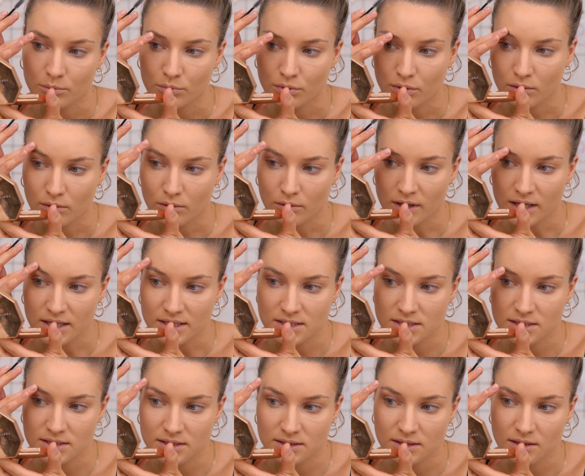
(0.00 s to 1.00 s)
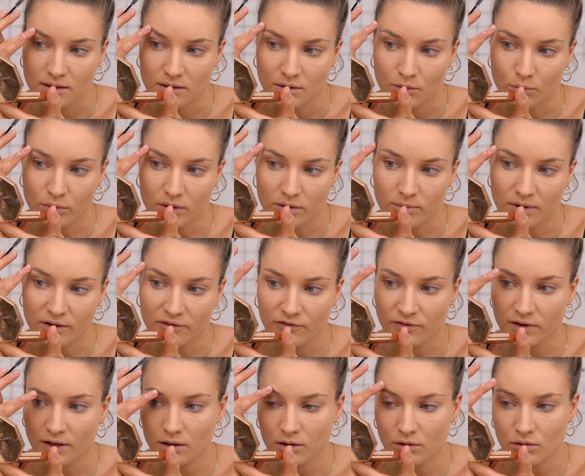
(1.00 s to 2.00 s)
press with my
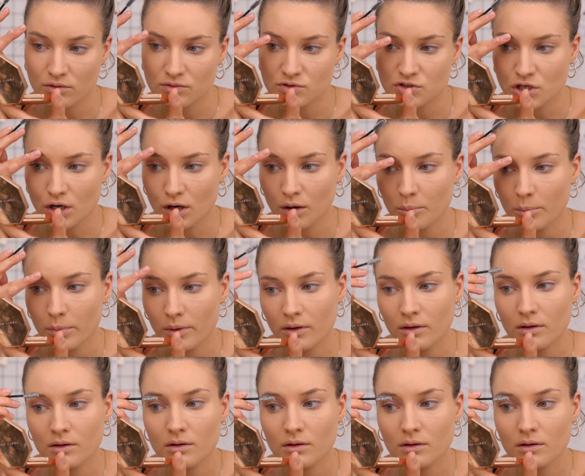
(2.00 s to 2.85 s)
finger on top.